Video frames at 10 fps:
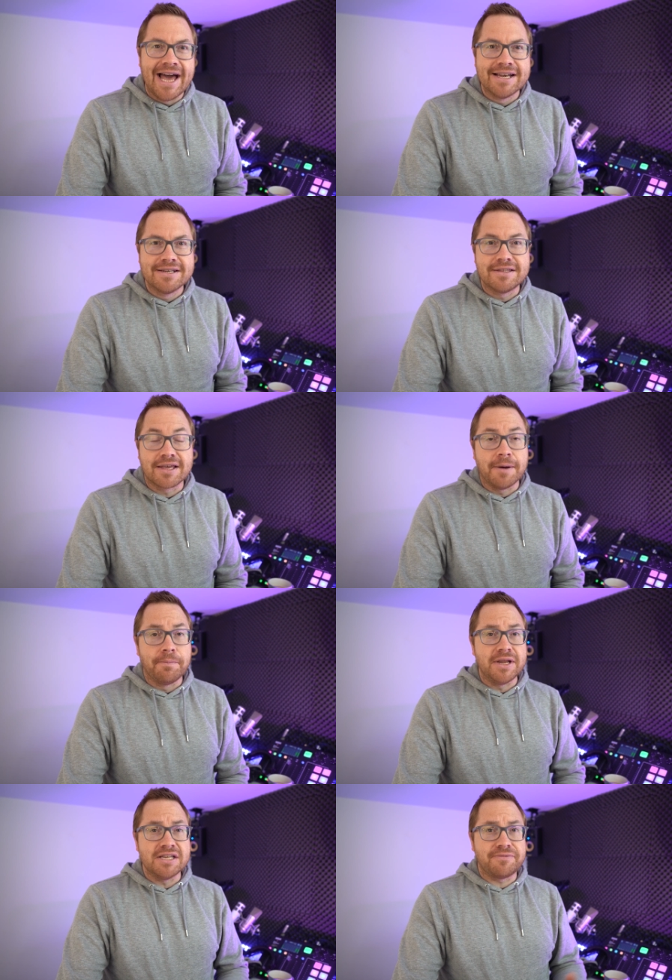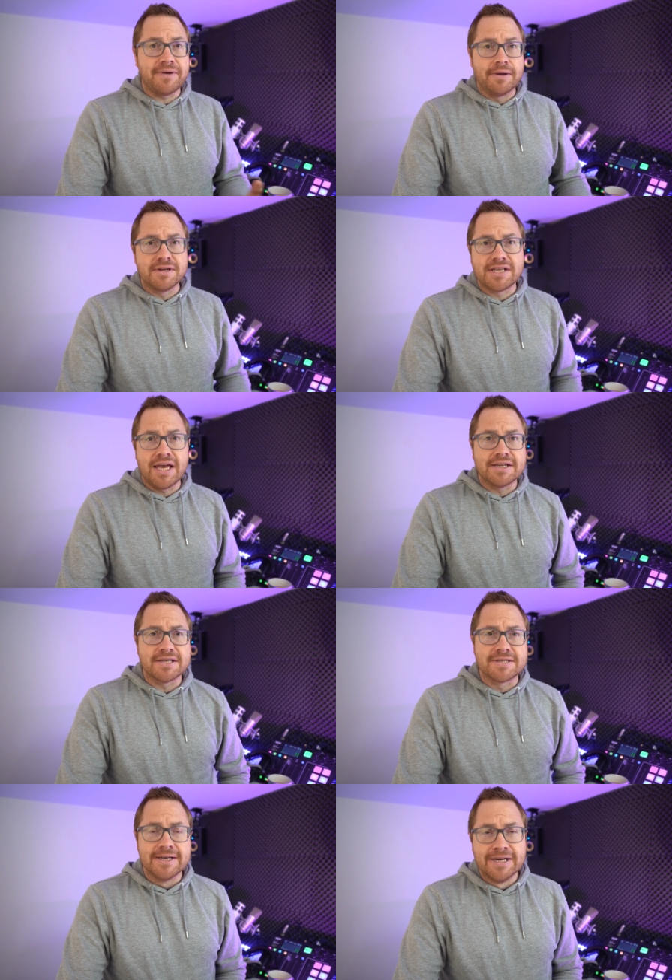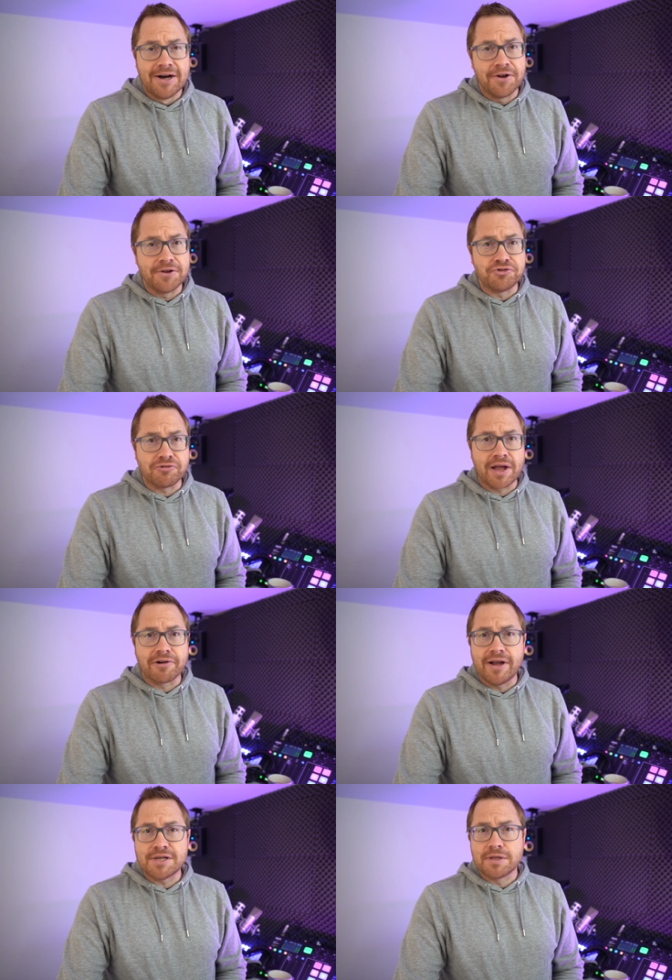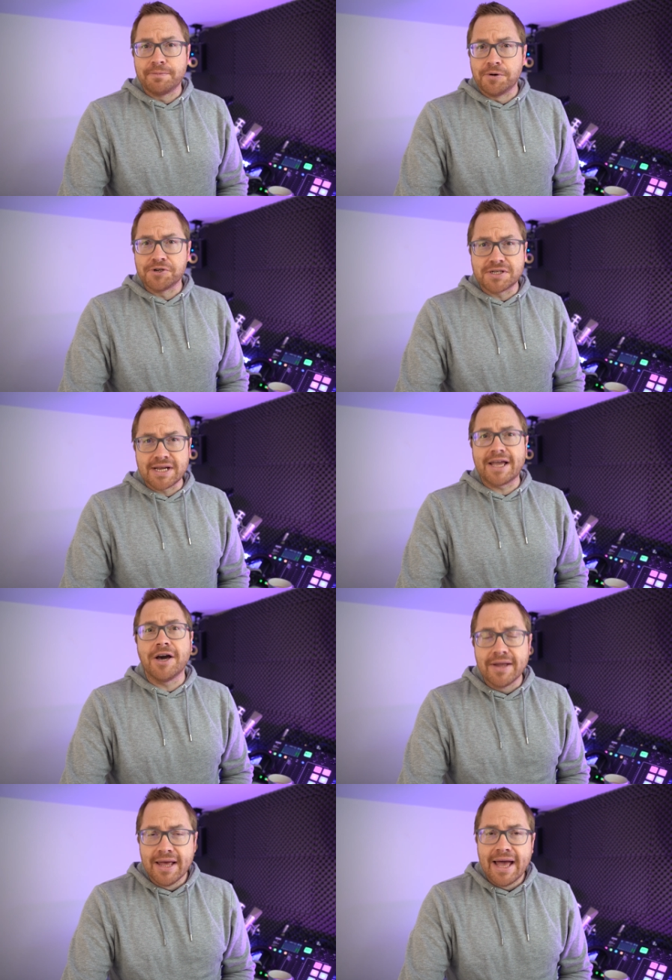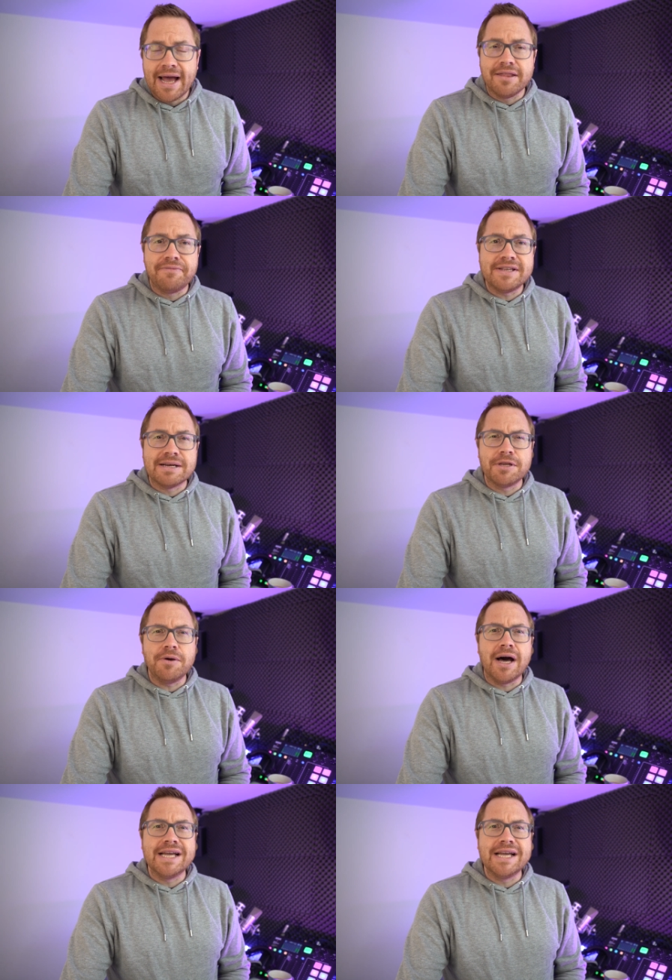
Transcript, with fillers: and the company's founder takes us on a drag race with a Porsche Taycan, and the VW